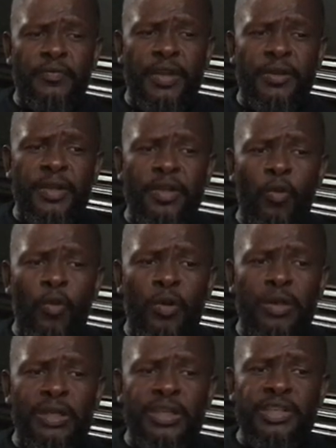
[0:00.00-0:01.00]
very
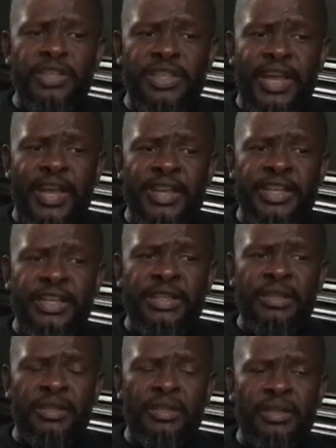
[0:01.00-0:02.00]
oily, shiny,
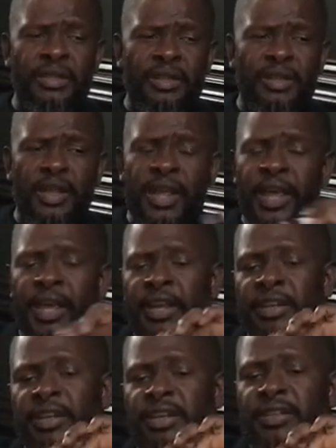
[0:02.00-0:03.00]

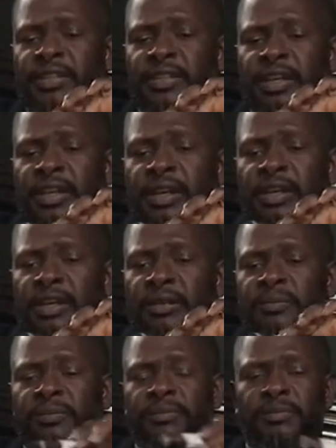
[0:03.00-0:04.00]
and it's
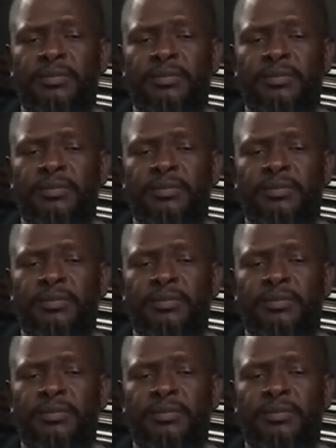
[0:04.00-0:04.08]
uh,